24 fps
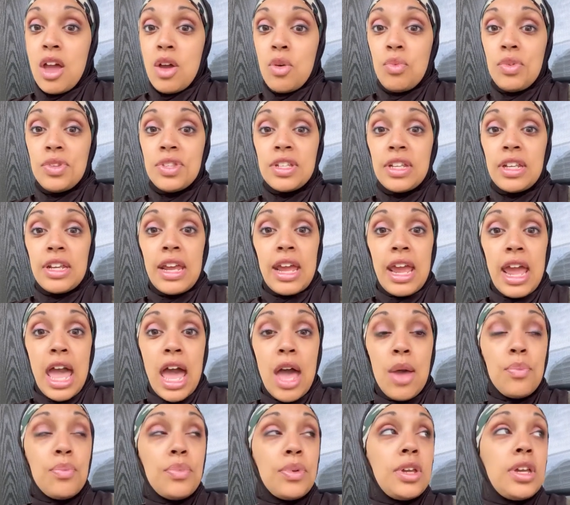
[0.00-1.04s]
what's gonna
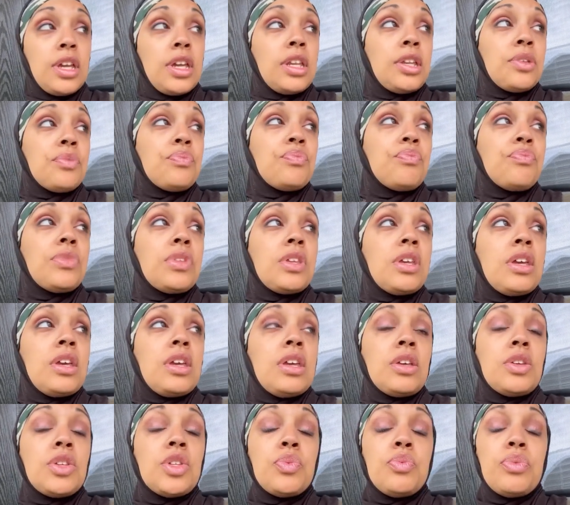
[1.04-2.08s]
happen,
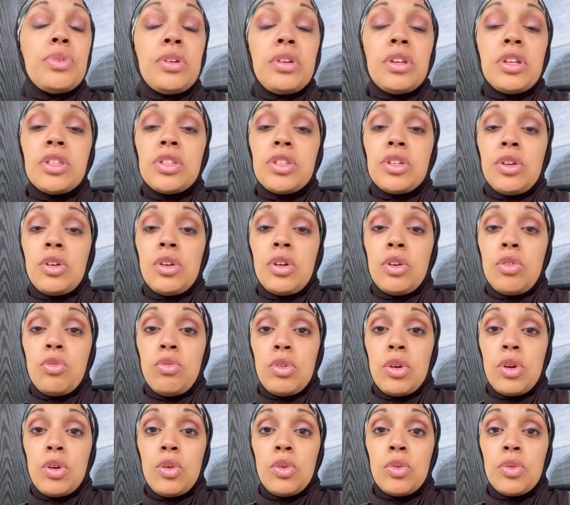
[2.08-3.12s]
experiencing her
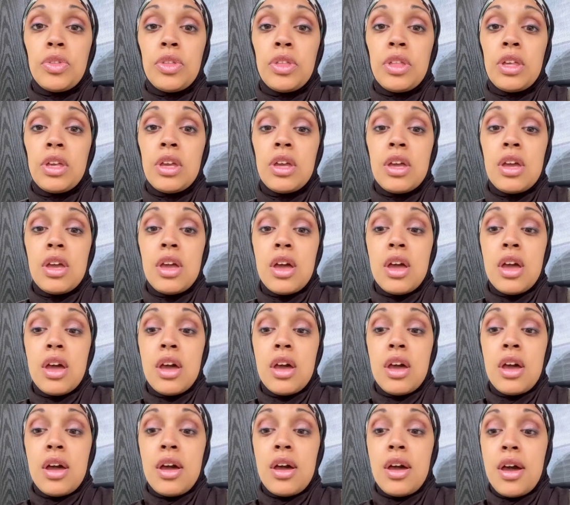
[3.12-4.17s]
growth.
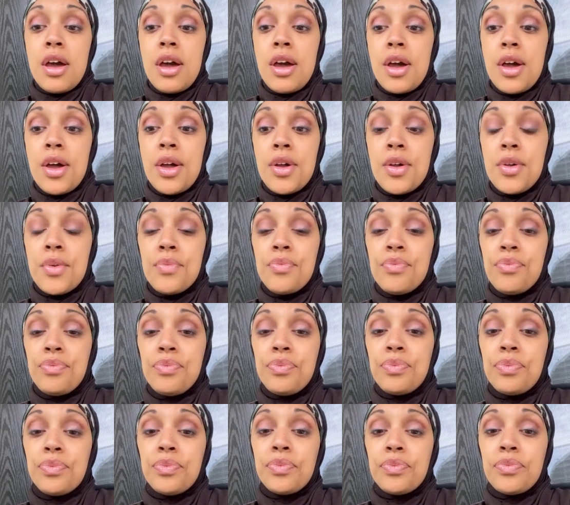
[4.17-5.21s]

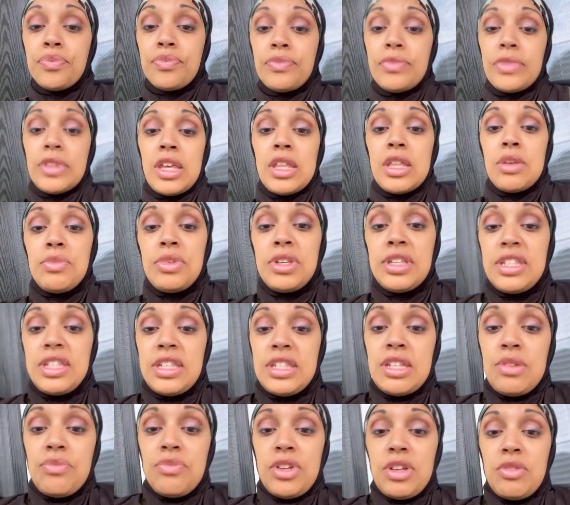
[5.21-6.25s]
Let me see
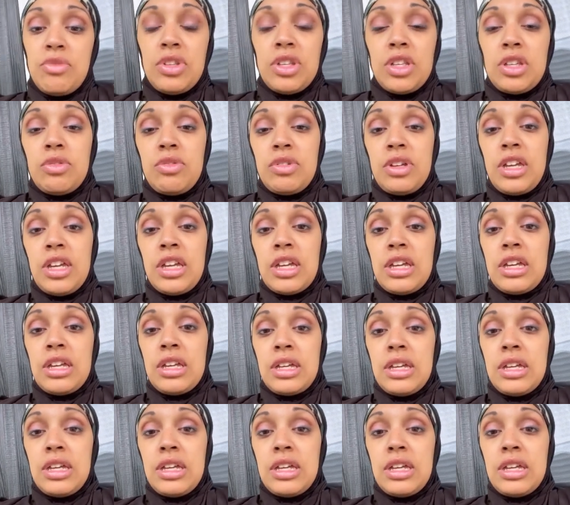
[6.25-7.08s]
something really quick.